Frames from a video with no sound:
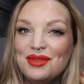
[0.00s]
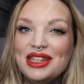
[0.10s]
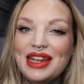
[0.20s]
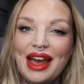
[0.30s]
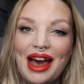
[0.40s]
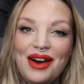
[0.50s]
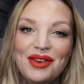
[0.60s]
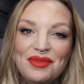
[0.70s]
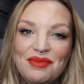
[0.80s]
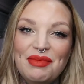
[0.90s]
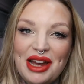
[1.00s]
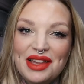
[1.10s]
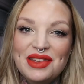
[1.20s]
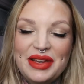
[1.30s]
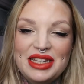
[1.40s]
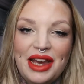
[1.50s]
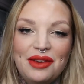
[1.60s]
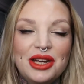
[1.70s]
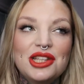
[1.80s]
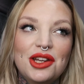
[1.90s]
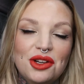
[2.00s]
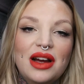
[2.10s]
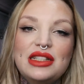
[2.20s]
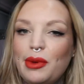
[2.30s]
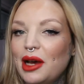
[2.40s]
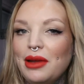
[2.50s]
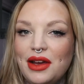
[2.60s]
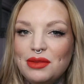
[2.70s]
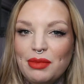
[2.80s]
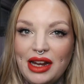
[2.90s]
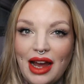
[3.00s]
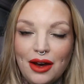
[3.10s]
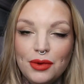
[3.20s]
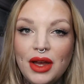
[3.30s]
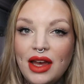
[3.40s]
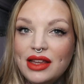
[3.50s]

check out my other video, which should already be uploaded by now.